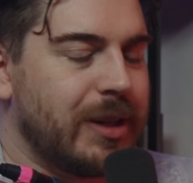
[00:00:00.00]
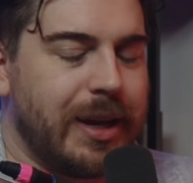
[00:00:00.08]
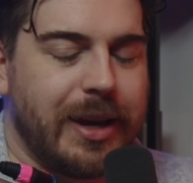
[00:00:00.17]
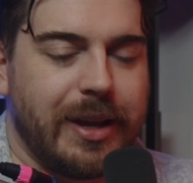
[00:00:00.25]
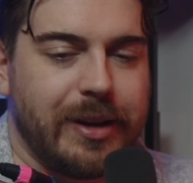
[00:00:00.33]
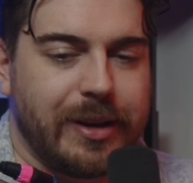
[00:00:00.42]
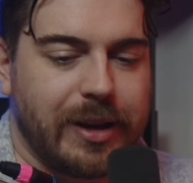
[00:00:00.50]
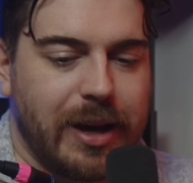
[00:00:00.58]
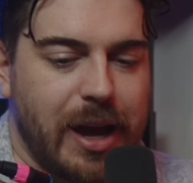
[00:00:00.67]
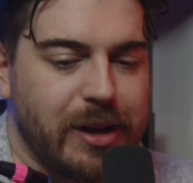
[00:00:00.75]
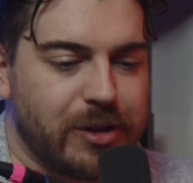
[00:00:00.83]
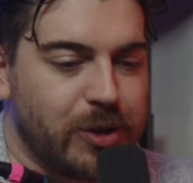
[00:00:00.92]
And uh,
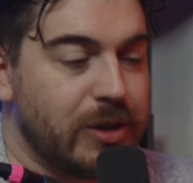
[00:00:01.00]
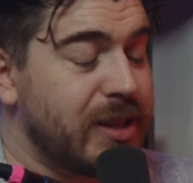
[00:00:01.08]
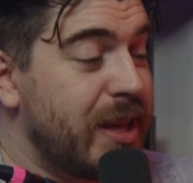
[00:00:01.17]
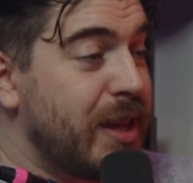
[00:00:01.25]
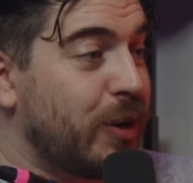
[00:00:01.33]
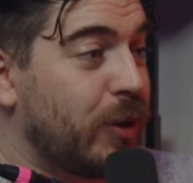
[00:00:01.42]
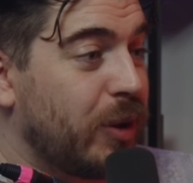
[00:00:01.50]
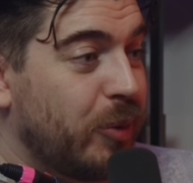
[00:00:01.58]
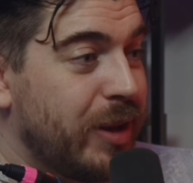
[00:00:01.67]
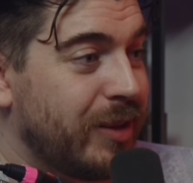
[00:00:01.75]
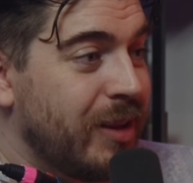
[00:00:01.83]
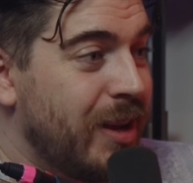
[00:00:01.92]
and as soon as they then got the
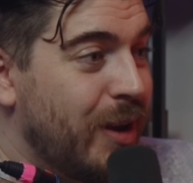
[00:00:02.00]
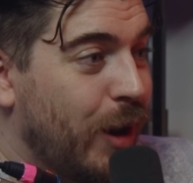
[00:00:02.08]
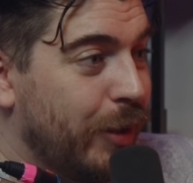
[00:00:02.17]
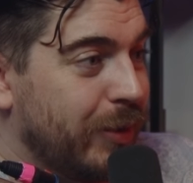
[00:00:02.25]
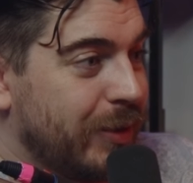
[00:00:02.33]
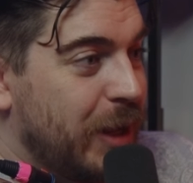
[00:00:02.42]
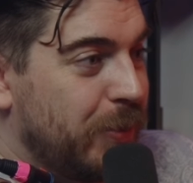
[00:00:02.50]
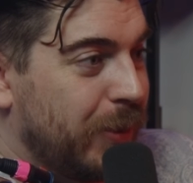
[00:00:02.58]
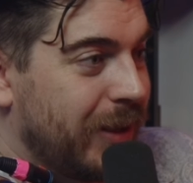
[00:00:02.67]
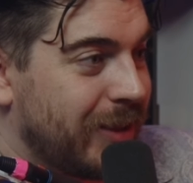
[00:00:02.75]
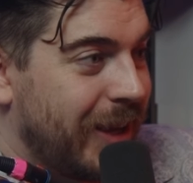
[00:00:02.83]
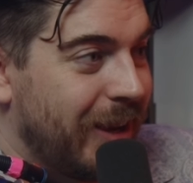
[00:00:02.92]
win over D
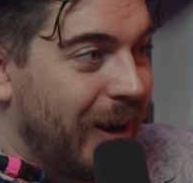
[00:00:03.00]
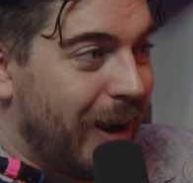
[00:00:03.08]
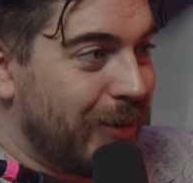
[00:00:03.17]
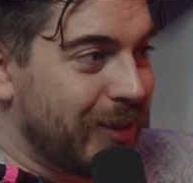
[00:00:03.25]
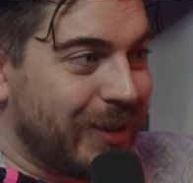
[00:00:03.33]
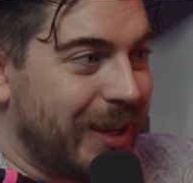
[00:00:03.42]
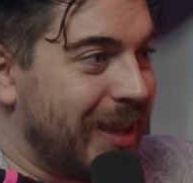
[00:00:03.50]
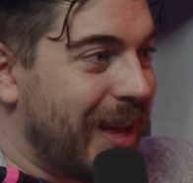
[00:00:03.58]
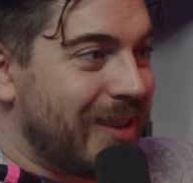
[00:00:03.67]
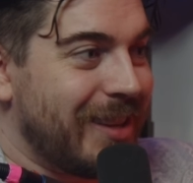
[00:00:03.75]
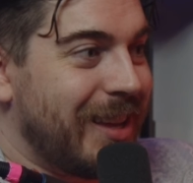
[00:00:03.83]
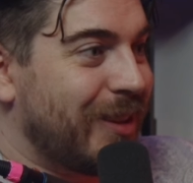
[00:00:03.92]
plus Kia, I was like,
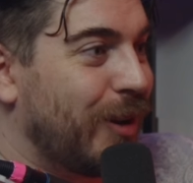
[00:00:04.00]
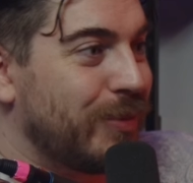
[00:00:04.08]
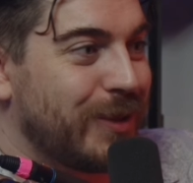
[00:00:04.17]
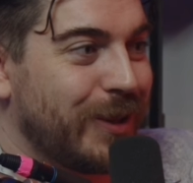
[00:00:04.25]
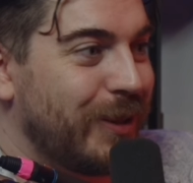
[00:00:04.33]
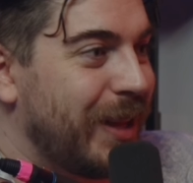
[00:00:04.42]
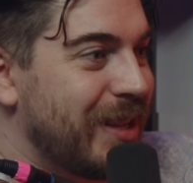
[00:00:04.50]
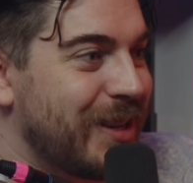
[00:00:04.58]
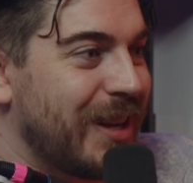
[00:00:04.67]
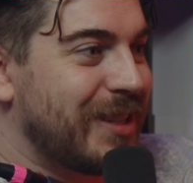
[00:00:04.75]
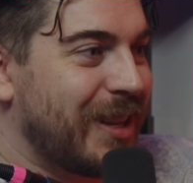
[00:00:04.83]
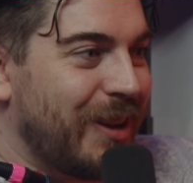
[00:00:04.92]
that's it, top two. These
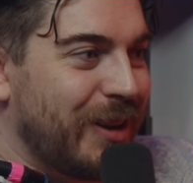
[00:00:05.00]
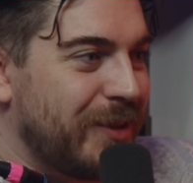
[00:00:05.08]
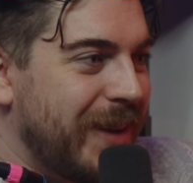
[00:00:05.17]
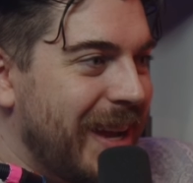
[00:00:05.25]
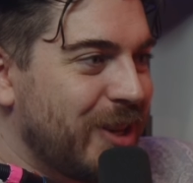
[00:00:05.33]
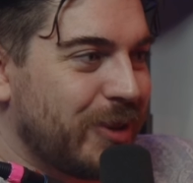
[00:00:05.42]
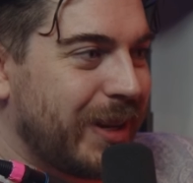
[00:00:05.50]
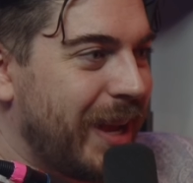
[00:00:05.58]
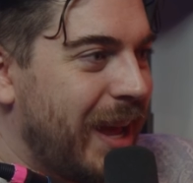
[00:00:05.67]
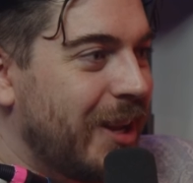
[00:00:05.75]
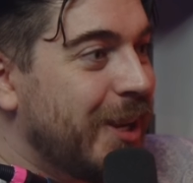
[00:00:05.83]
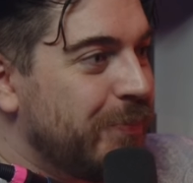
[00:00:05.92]
guys are going to the major again.